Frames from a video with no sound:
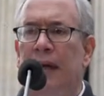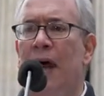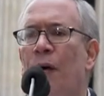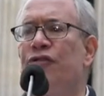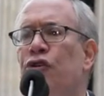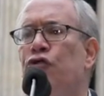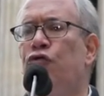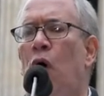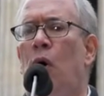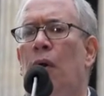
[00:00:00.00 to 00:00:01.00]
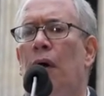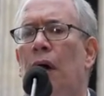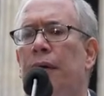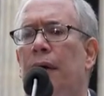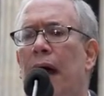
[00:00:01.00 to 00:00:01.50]
Now, as
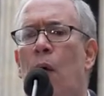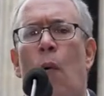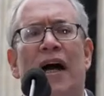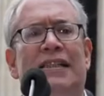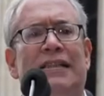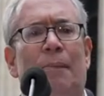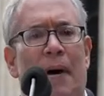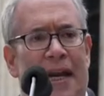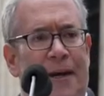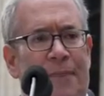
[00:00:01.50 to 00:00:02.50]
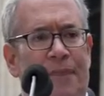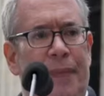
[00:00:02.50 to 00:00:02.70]
comptroller, I watch the money.